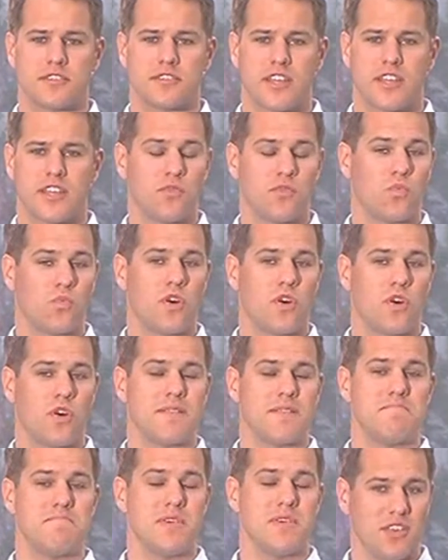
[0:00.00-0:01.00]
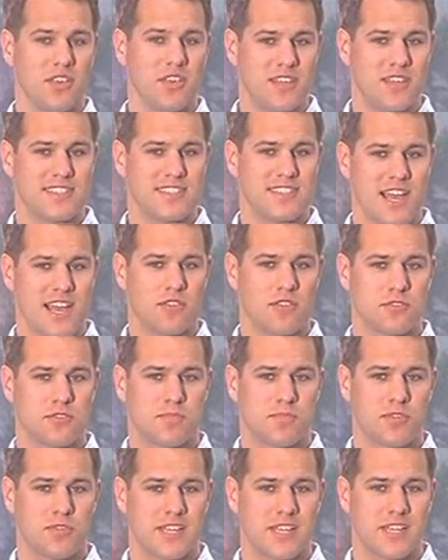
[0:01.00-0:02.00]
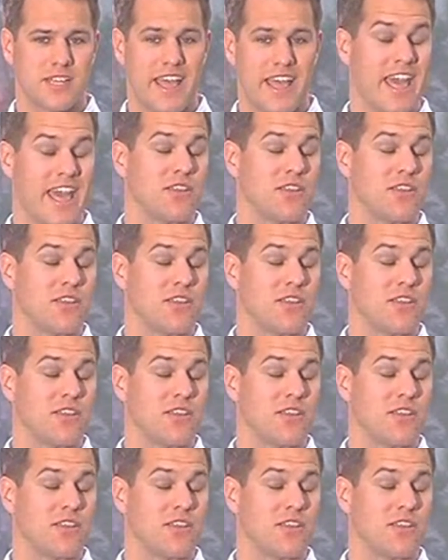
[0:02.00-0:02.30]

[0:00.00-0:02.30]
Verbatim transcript: state $1 million per day.